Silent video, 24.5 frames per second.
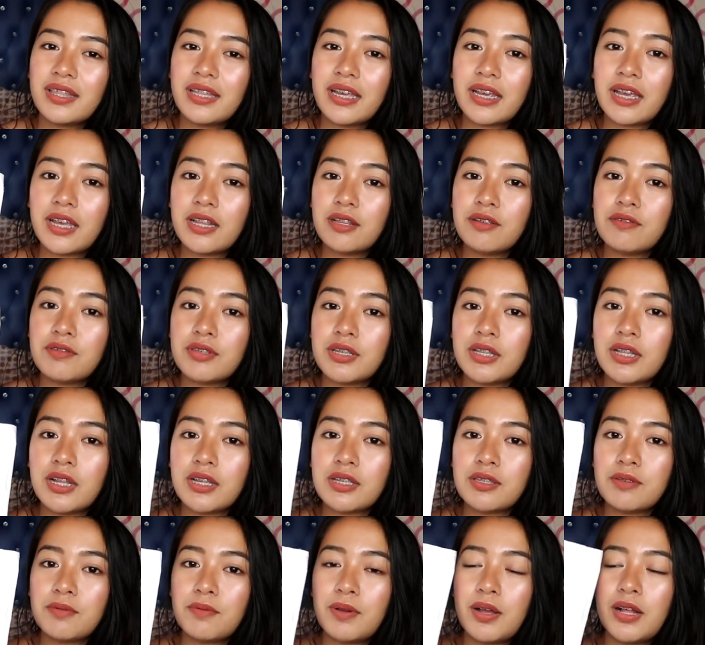they can use it
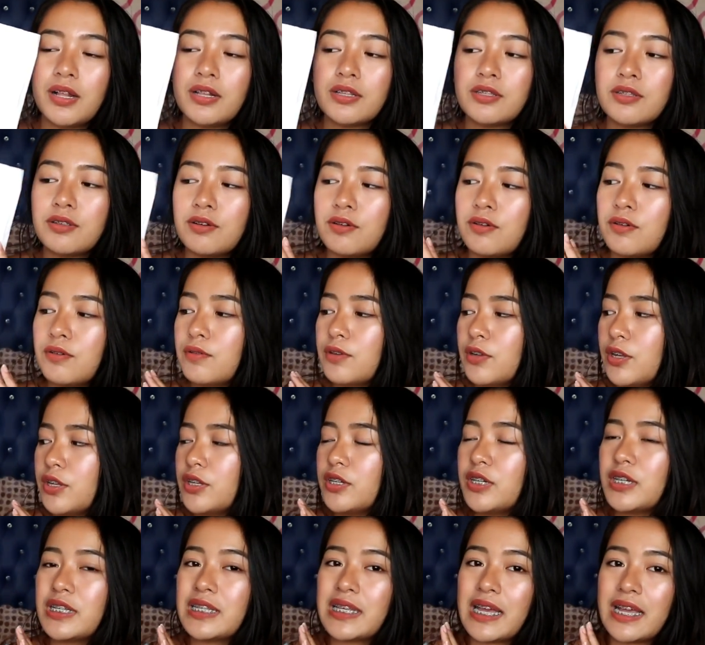as well, so
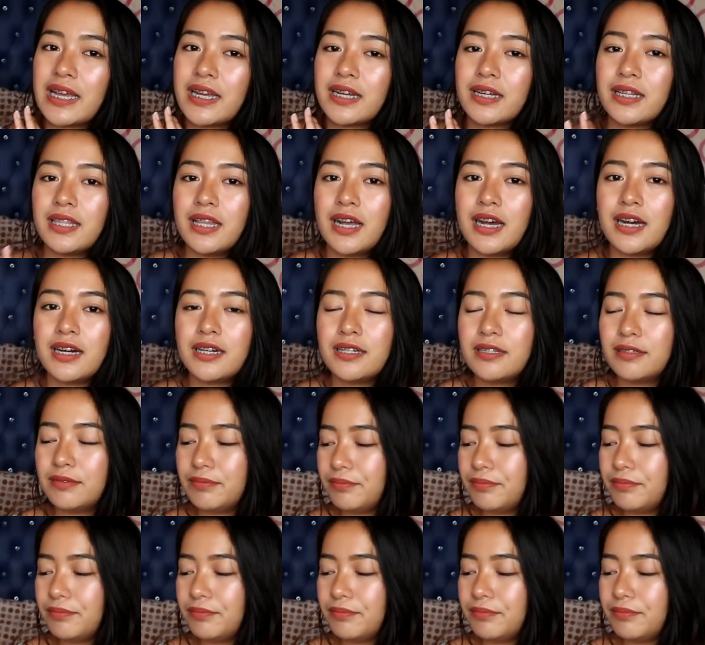yun, recycle it.